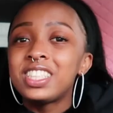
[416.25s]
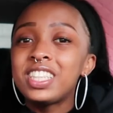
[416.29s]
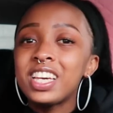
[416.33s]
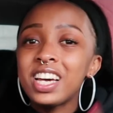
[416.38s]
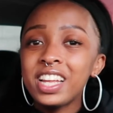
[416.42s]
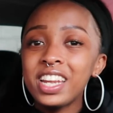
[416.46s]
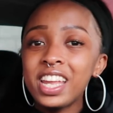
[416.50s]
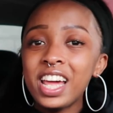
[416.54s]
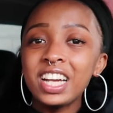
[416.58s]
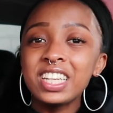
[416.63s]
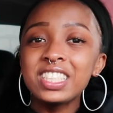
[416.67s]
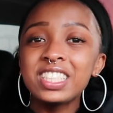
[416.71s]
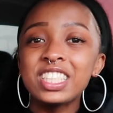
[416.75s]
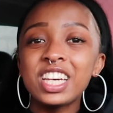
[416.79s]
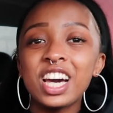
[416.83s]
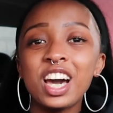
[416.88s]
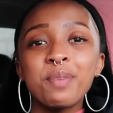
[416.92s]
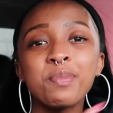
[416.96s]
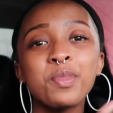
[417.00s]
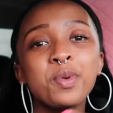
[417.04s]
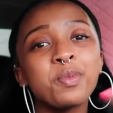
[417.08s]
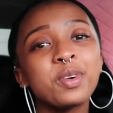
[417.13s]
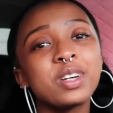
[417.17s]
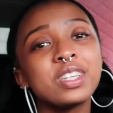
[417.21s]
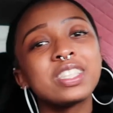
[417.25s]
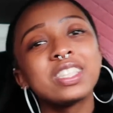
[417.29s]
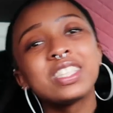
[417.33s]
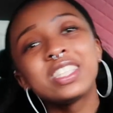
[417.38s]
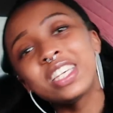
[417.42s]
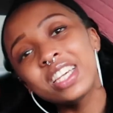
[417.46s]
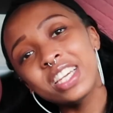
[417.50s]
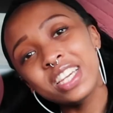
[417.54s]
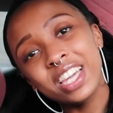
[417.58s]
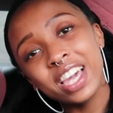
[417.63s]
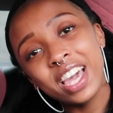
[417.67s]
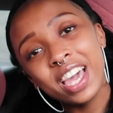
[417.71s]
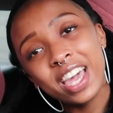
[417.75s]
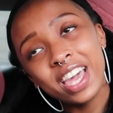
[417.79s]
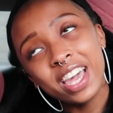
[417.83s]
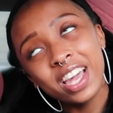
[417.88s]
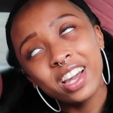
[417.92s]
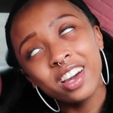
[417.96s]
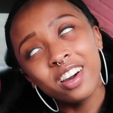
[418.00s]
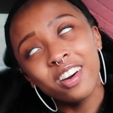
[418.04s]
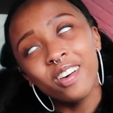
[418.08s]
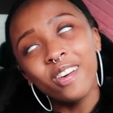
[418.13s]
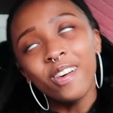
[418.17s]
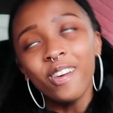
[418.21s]
Till next time, remember, it's T
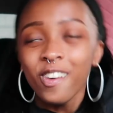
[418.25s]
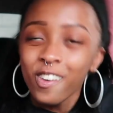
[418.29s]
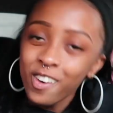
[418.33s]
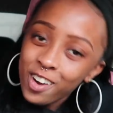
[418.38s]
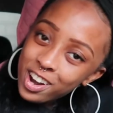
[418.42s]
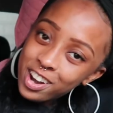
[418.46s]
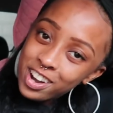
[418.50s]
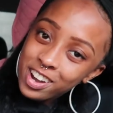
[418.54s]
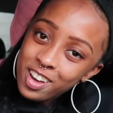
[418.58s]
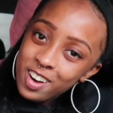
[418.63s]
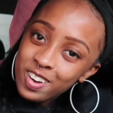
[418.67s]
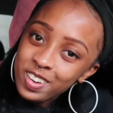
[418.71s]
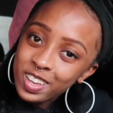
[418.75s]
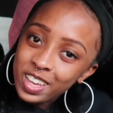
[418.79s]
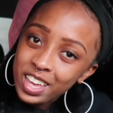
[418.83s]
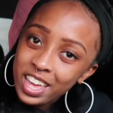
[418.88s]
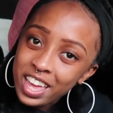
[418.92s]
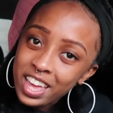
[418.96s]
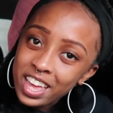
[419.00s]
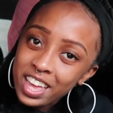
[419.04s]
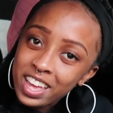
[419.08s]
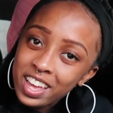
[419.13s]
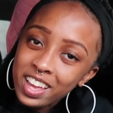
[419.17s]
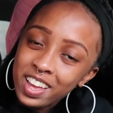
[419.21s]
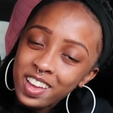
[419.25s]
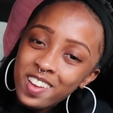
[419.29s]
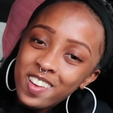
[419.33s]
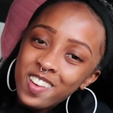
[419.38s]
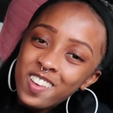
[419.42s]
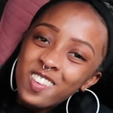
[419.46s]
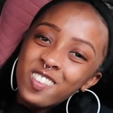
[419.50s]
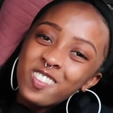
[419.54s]
gang or no gang.